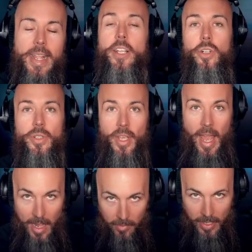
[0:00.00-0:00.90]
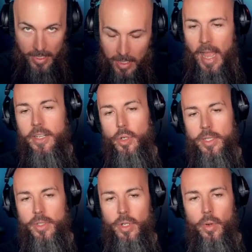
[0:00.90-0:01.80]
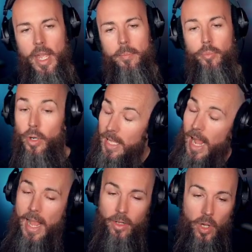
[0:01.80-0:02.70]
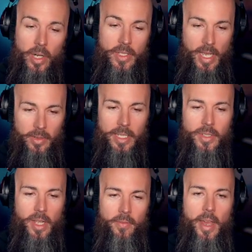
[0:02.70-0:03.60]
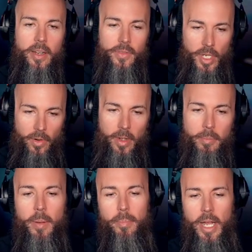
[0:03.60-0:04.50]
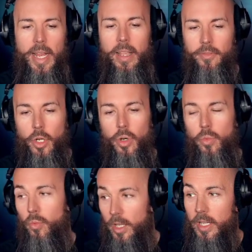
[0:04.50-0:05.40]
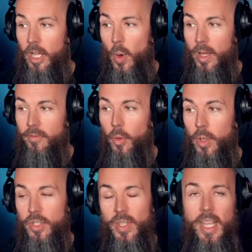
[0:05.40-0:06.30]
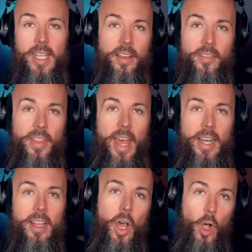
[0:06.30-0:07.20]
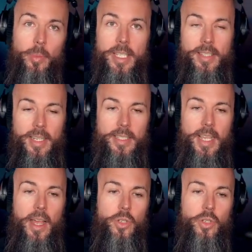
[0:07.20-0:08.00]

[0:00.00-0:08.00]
years ahead of it, and you can still get pretty analog sounding stuff out of Serum. But if you're really going for, say, that OB6 sound,